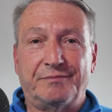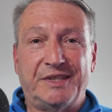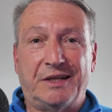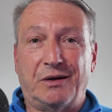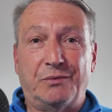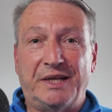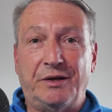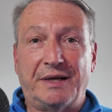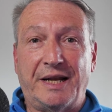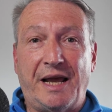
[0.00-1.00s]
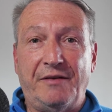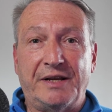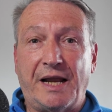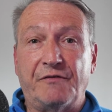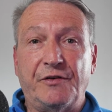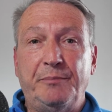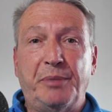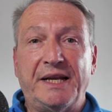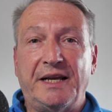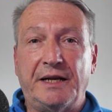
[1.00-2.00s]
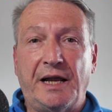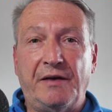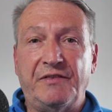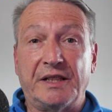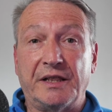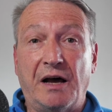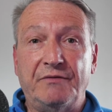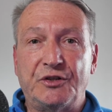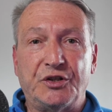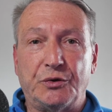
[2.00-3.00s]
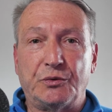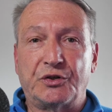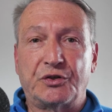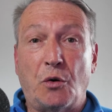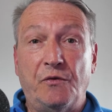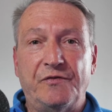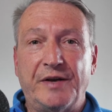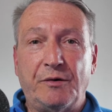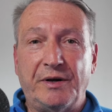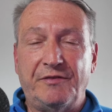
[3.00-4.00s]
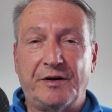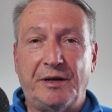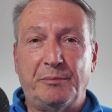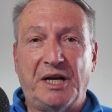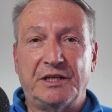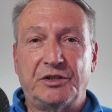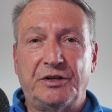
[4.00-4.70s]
you know, when you're in heaven, everybody in heaven loves you so very, very much.